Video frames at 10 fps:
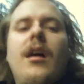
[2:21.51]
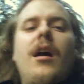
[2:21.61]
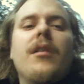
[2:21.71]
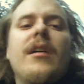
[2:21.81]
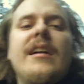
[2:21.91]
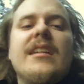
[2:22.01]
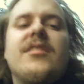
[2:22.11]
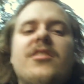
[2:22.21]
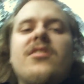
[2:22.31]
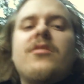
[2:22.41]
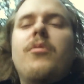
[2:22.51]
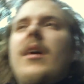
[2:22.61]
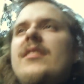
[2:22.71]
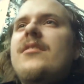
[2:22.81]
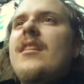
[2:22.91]
Alright, it's
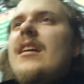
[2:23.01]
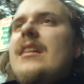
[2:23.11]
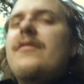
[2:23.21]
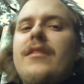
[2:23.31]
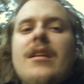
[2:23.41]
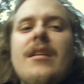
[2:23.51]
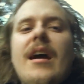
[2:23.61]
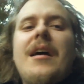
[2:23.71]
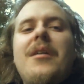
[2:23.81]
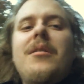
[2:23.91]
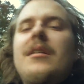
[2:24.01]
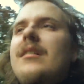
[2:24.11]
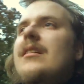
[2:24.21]
Wednesday evening now,